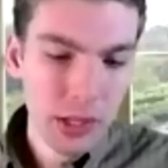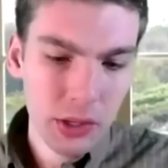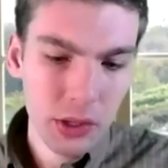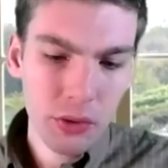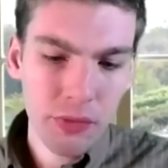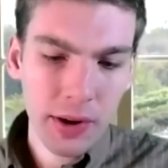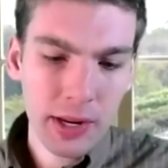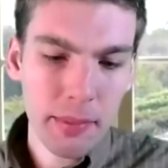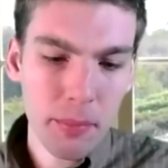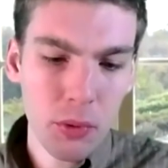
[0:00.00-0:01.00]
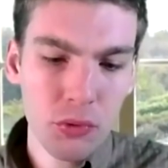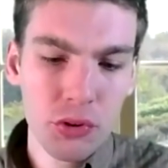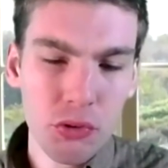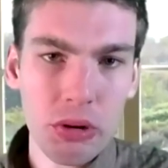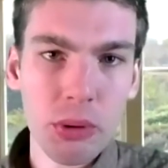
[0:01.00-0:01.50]
you find most
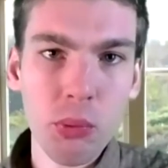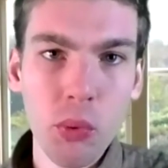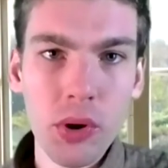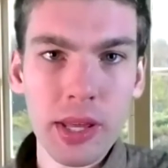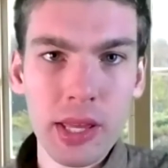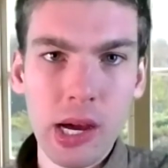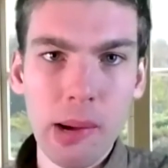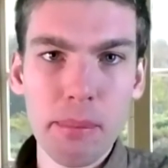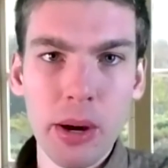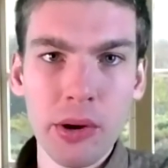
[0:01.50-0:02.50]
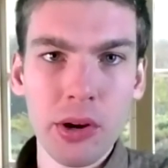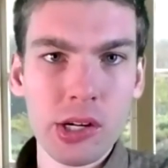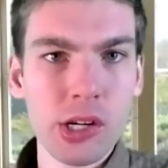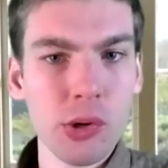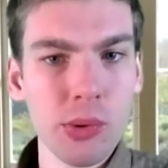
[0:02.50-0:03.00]
rewarding about your
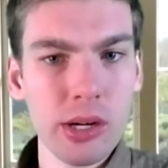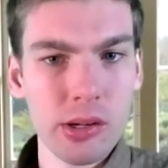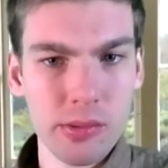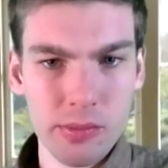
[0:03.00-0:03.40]
career?